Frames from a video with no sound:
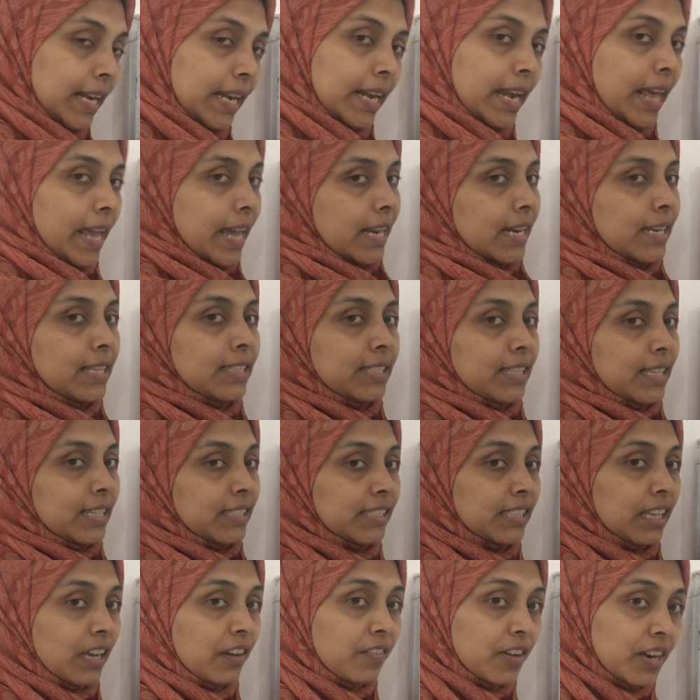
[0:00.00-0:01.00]

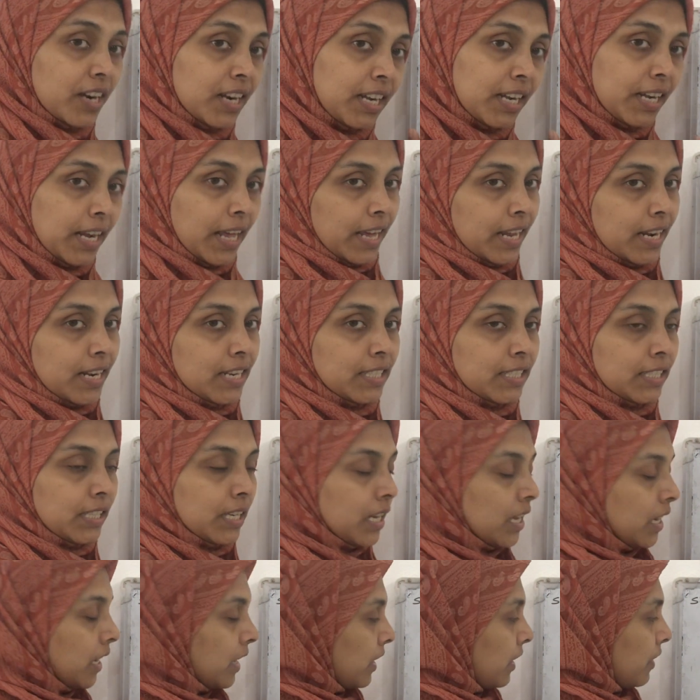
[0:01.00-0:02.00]
7 tens,
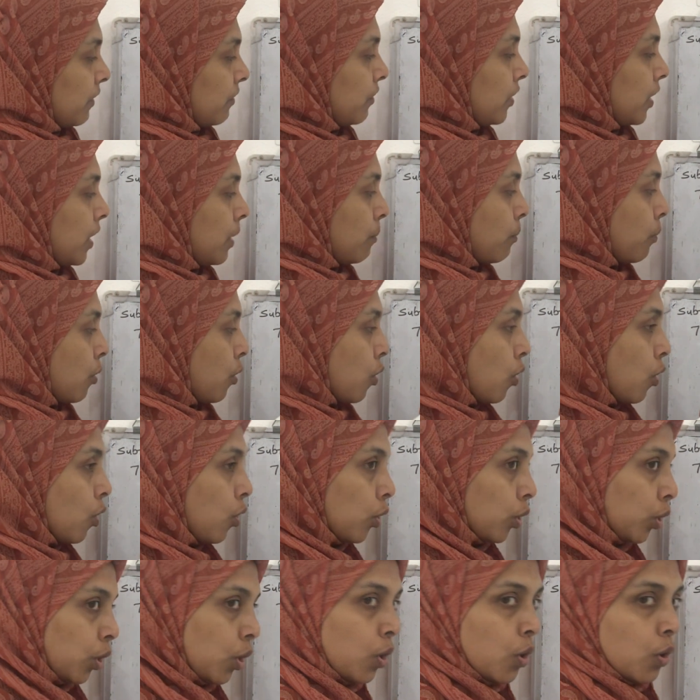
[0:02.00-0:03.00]
we
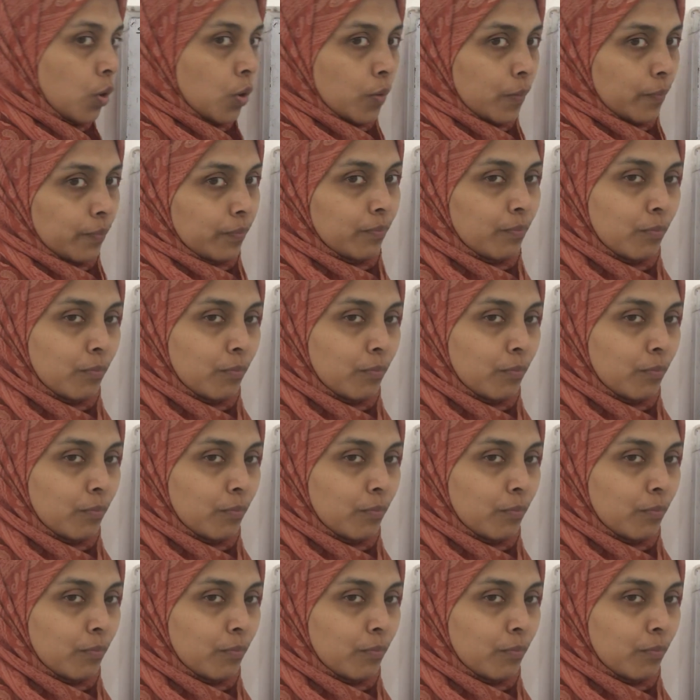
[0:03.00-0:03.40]
borrow.